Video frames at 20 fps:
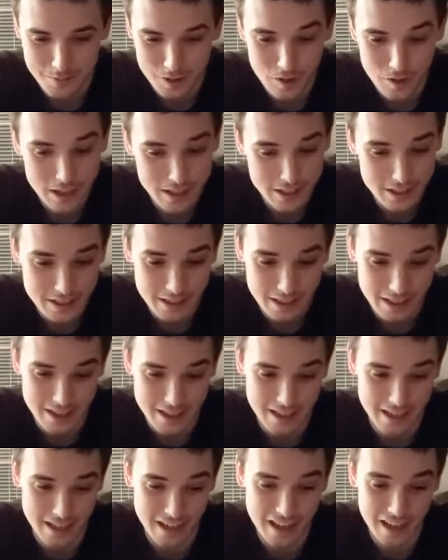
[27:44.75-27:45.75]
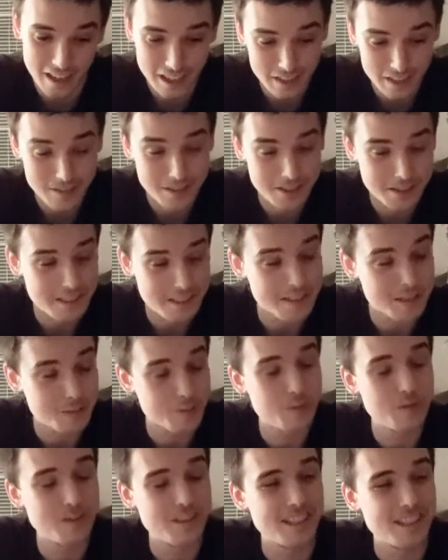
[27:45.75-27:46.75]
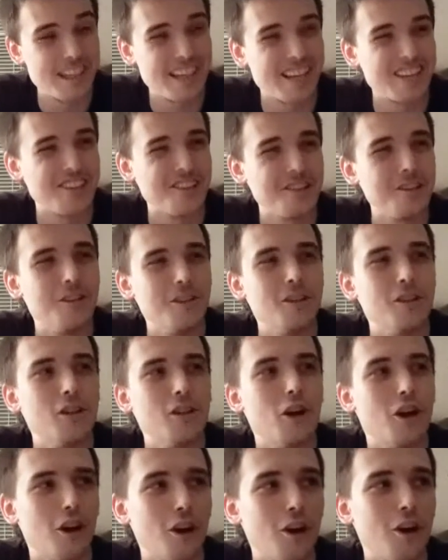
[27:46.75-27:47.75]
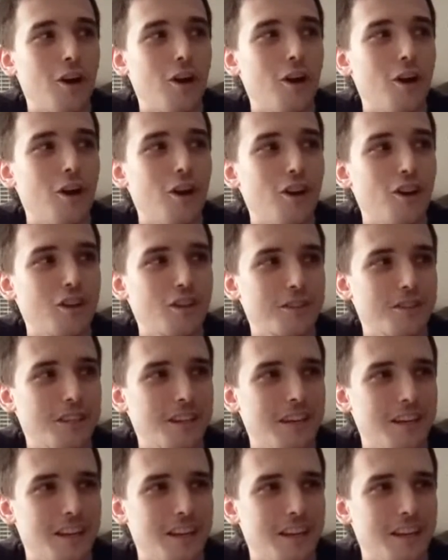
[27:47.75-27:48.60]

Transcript: Granted, I haven't seen this movie in a long